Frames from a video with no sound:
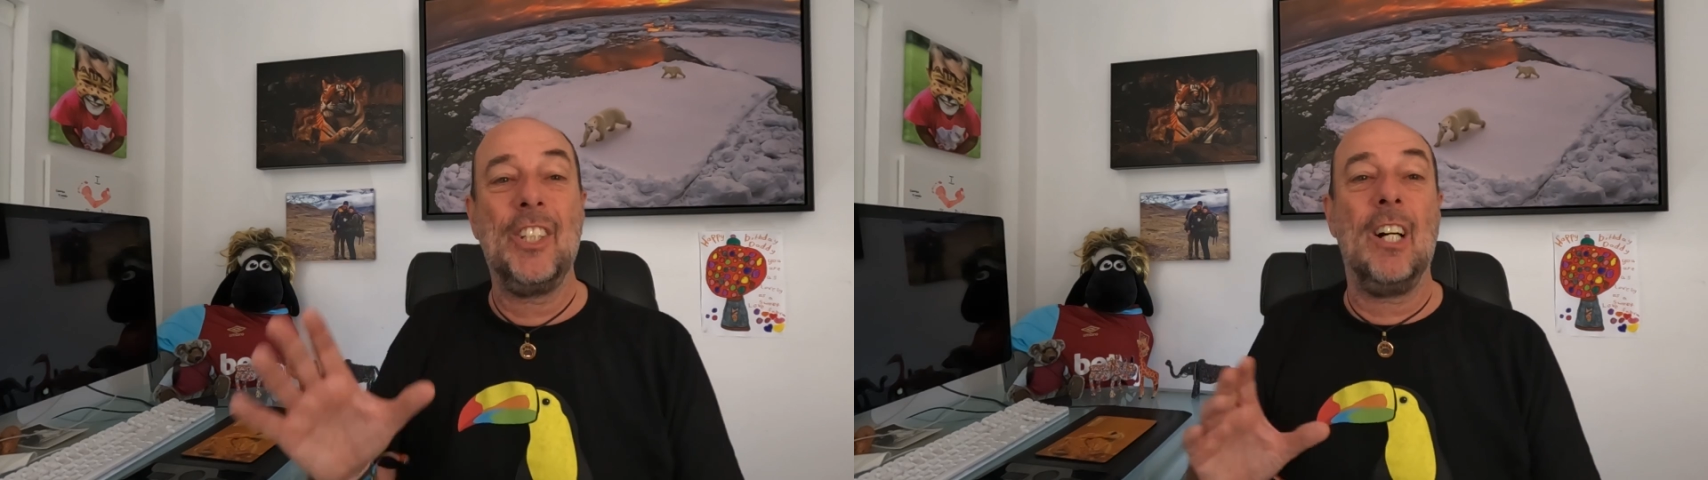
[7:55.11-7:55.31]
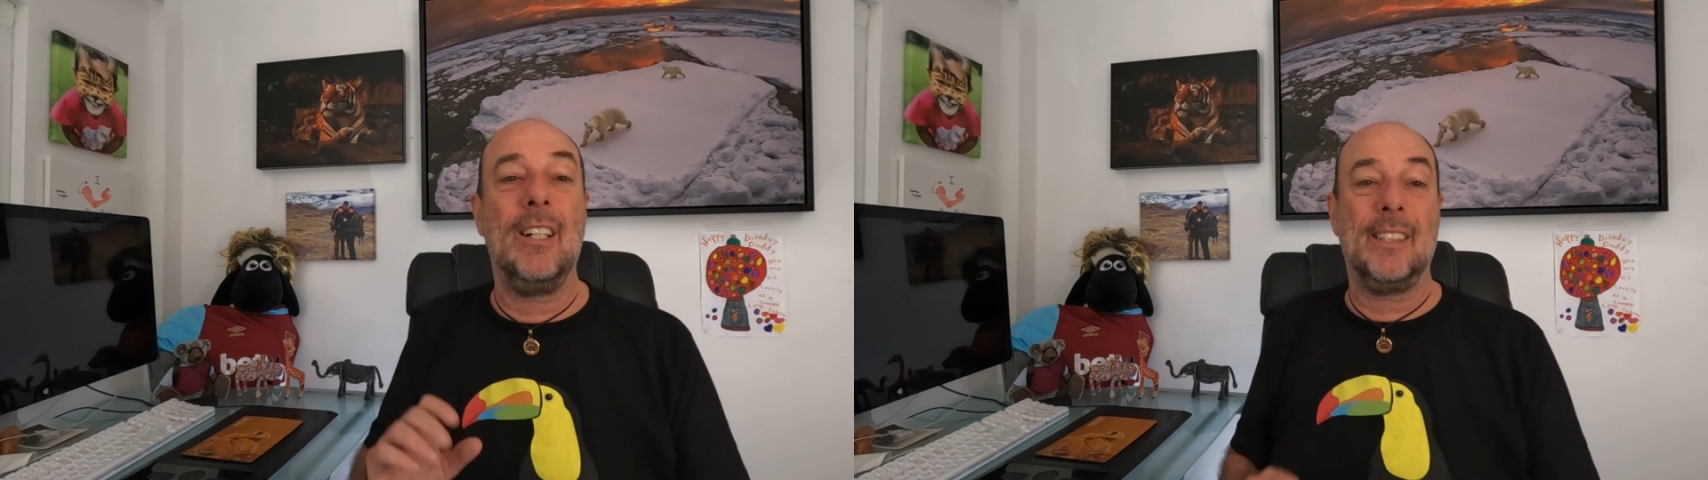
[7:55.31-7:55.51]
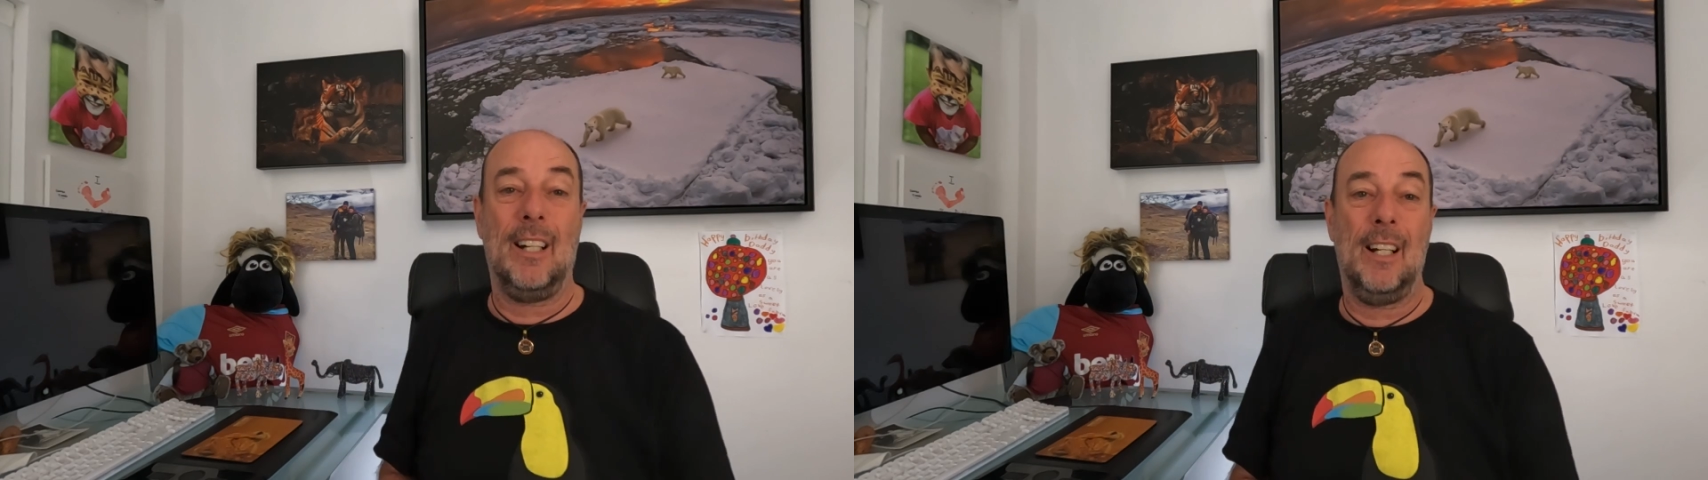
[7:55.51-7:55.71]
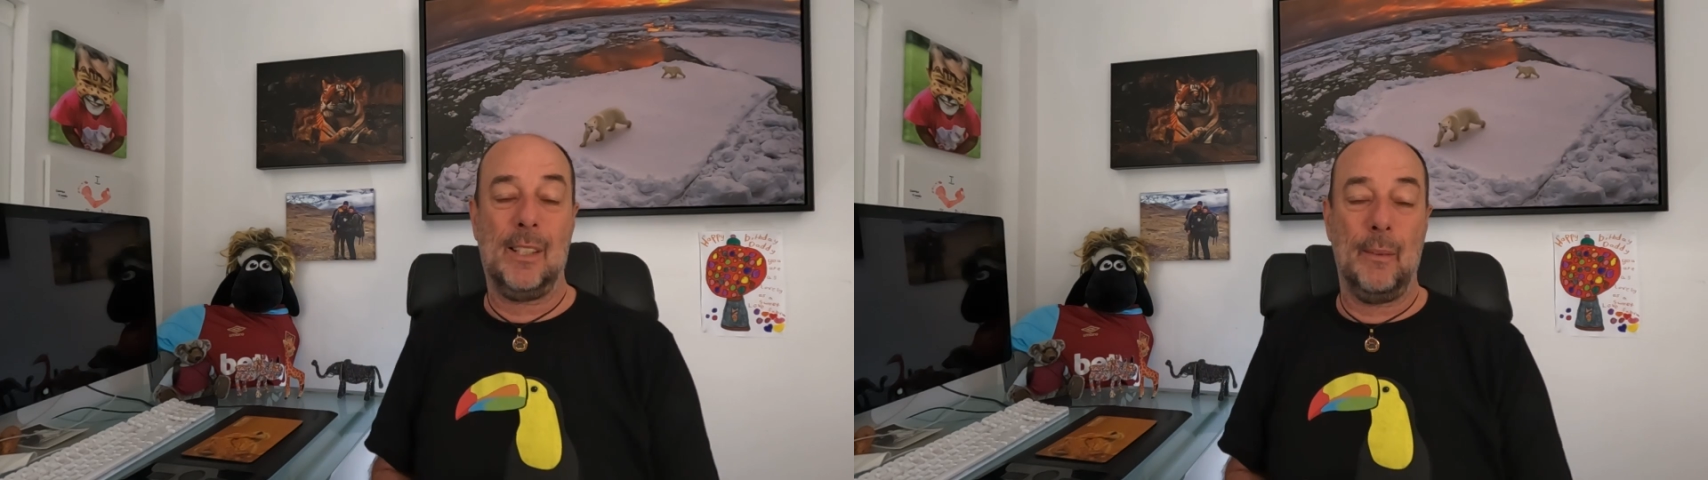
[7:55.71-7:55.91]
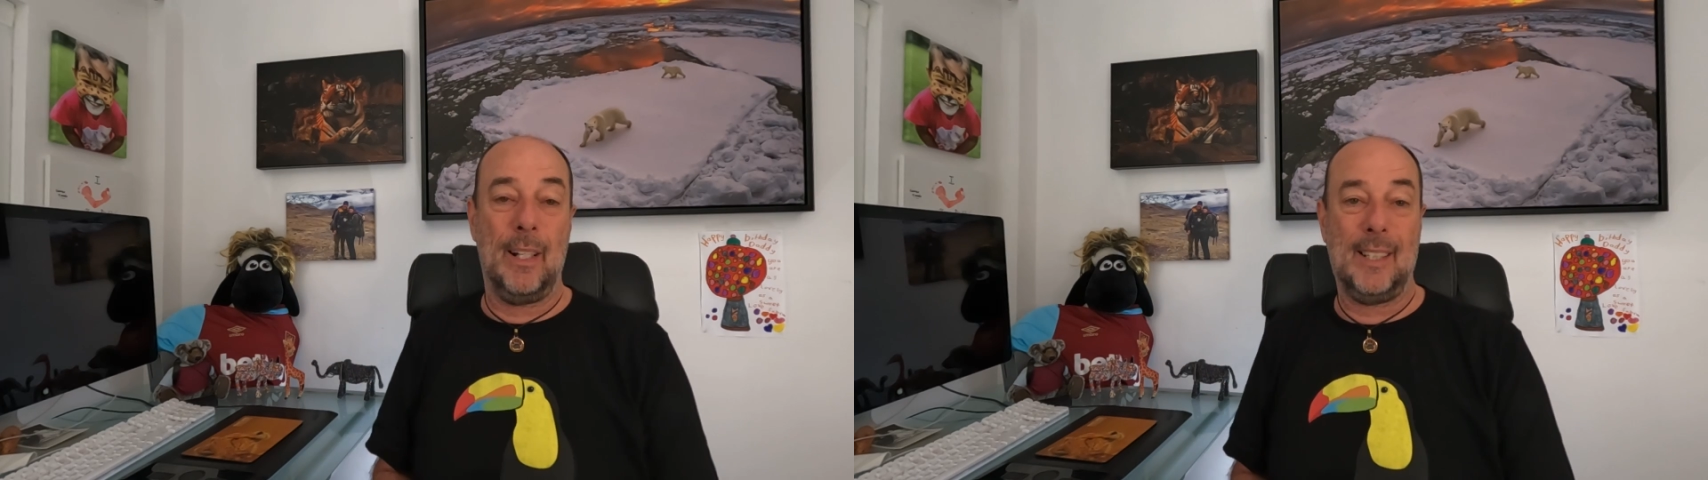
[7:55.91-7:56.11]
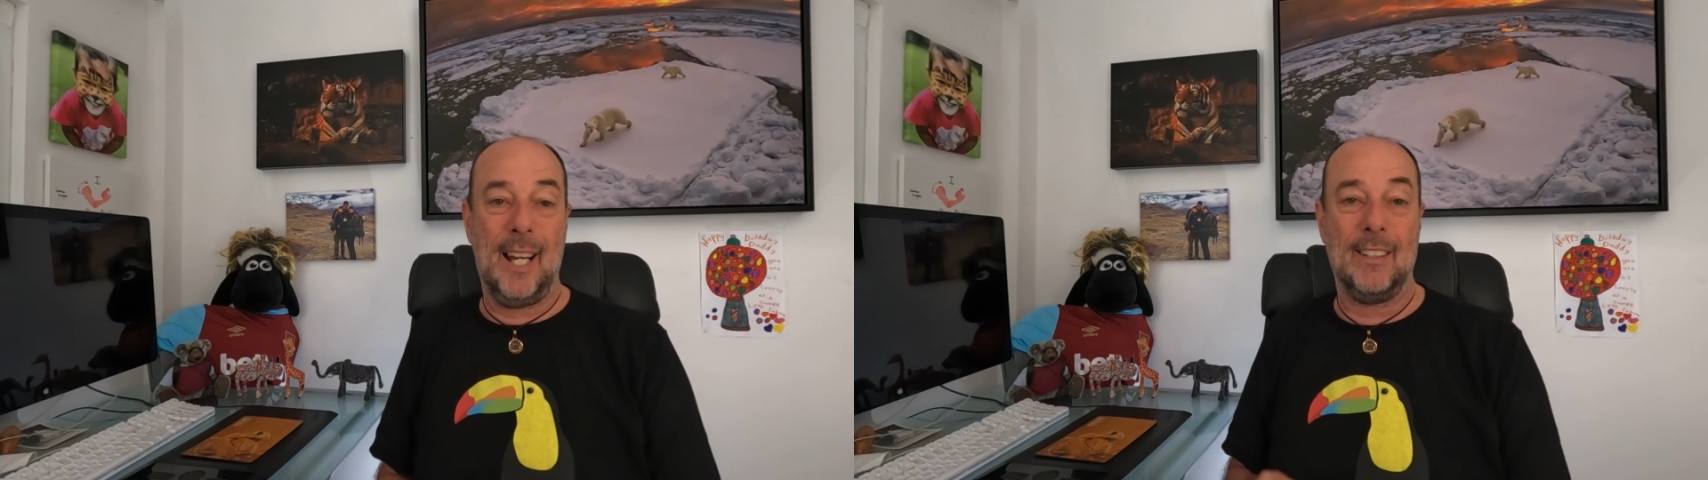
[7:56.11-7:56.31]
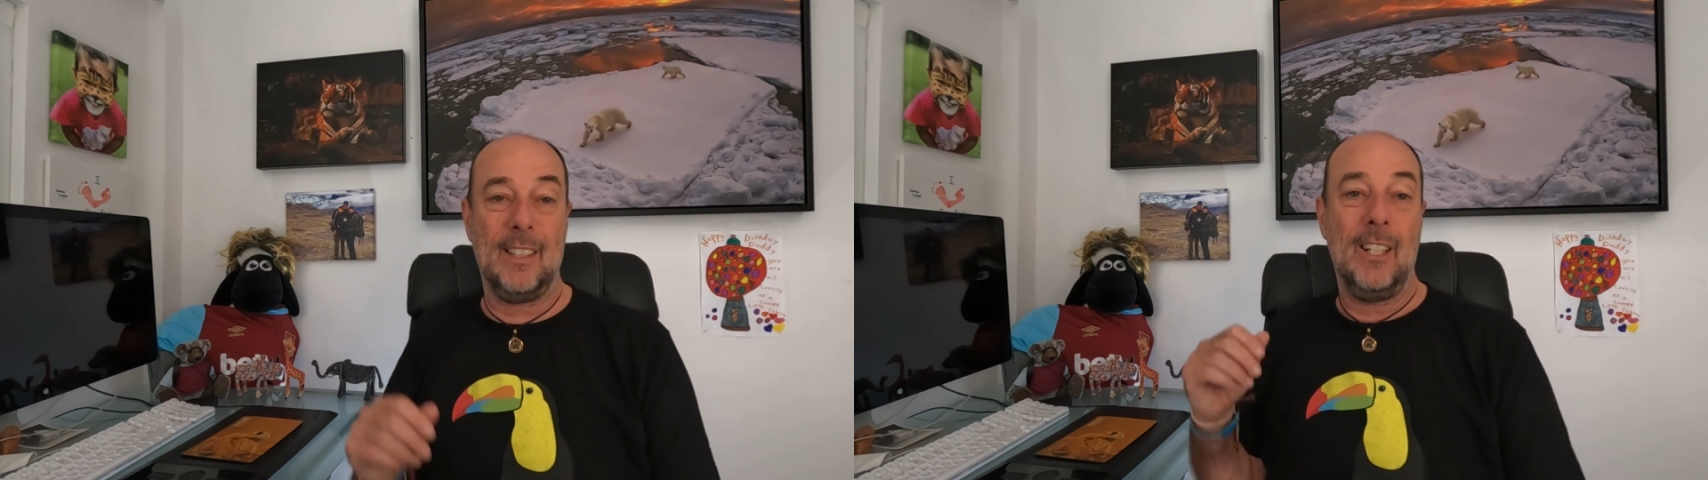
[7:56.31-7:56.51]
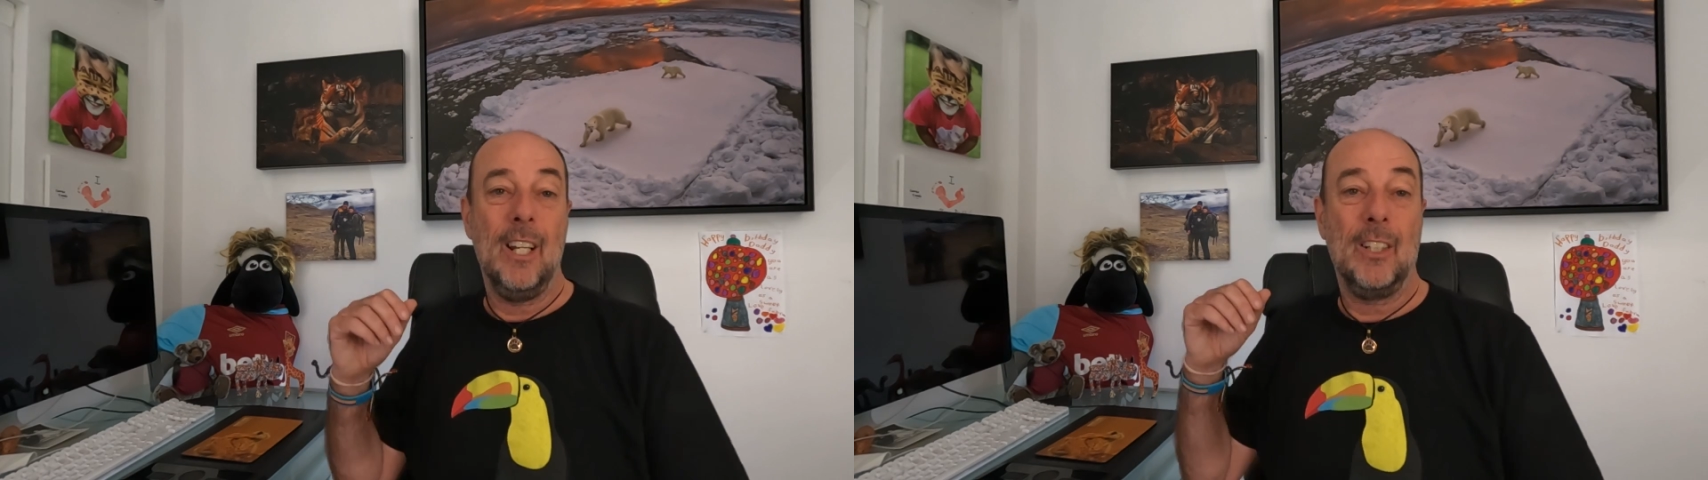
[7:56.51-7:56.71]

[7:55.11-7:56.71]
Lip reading: chance at ISO 8000